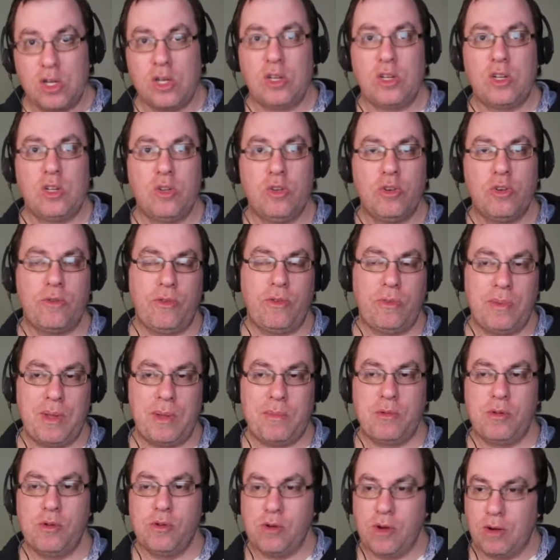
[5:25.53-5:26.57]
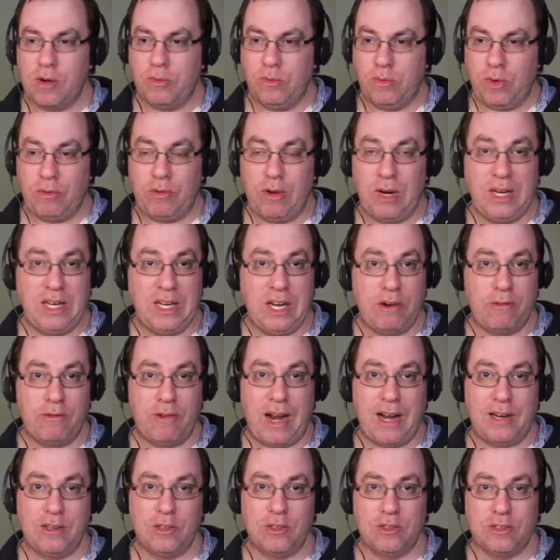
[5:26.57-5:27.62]
look for people
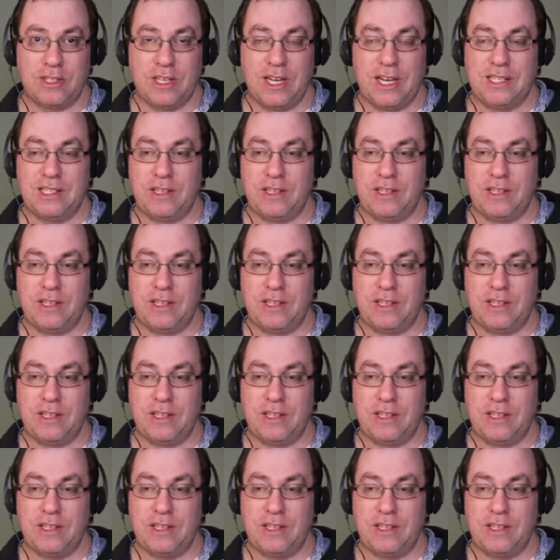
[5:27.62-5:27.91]
around your size.